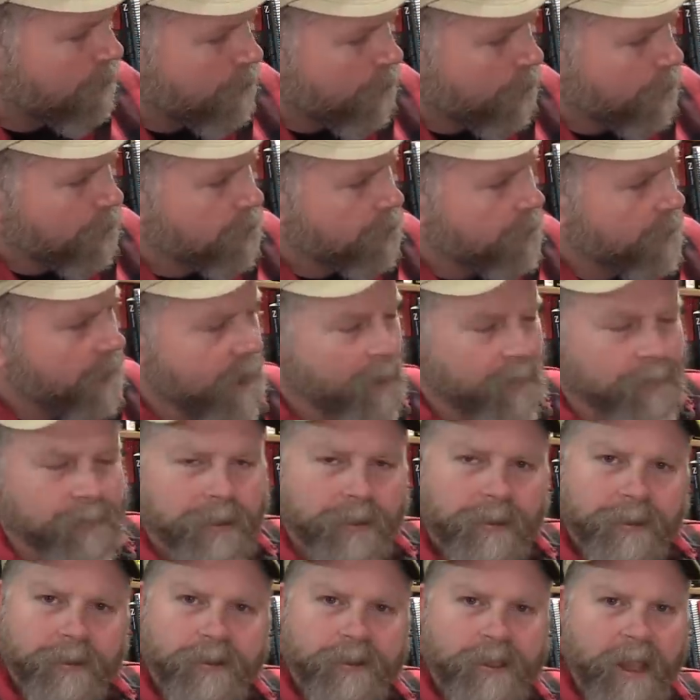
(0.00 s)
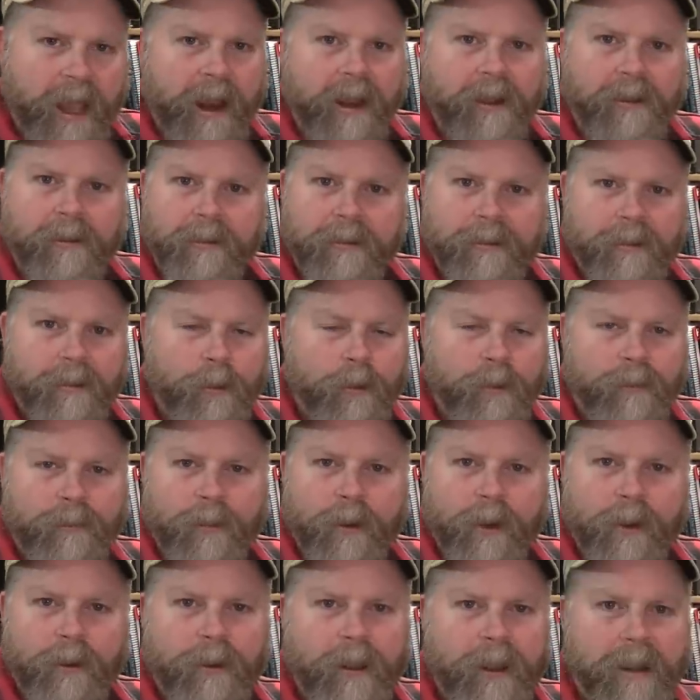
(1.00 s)
first round to exactly the
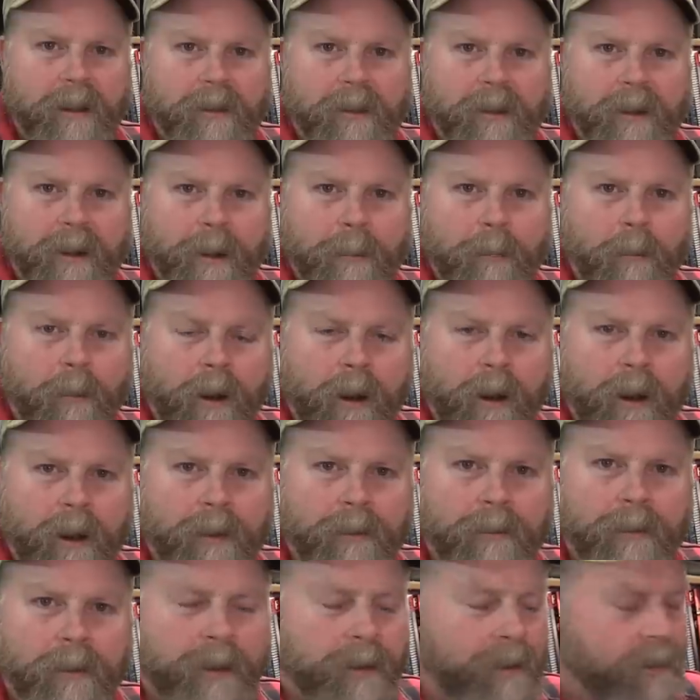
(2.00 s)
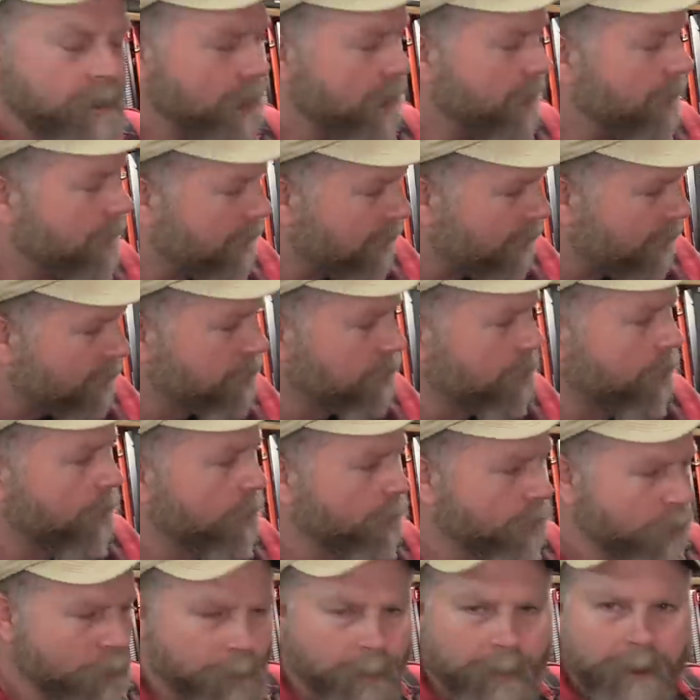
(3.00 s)
overall length that I want, and then I
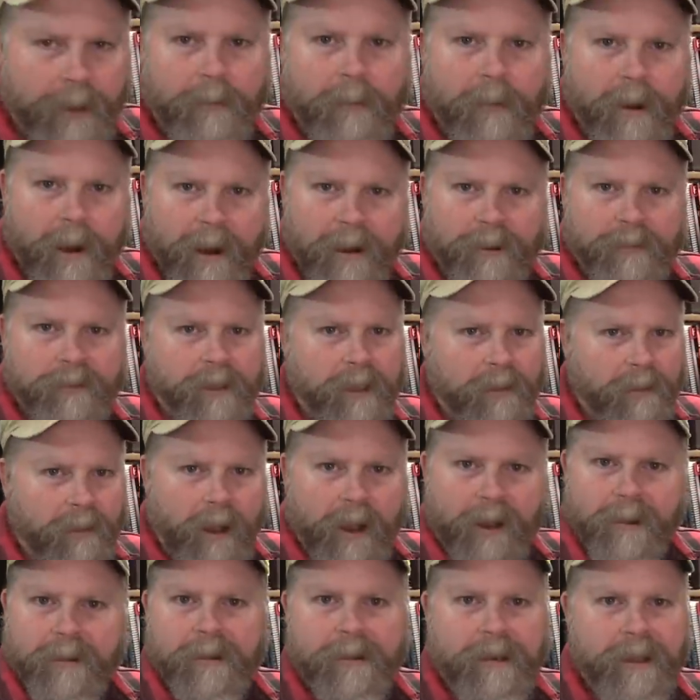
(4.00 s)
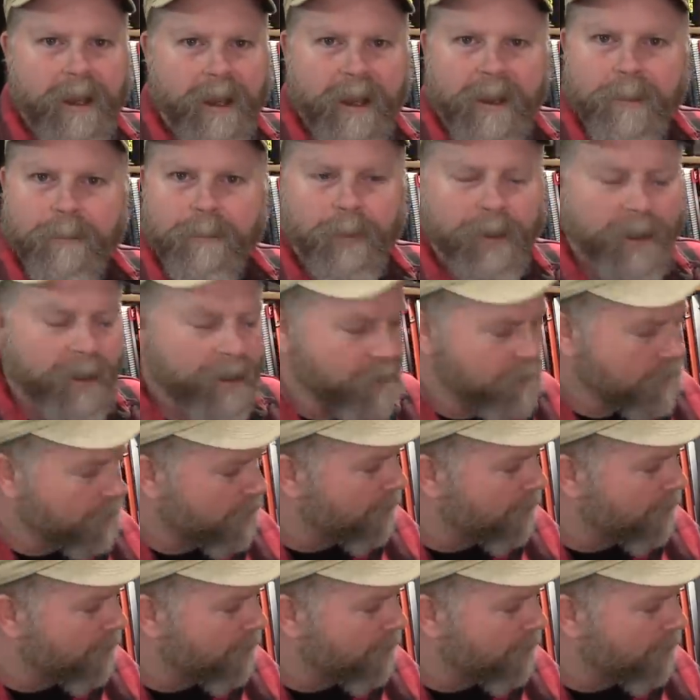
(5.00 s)
start loading rounds. I lock the die in place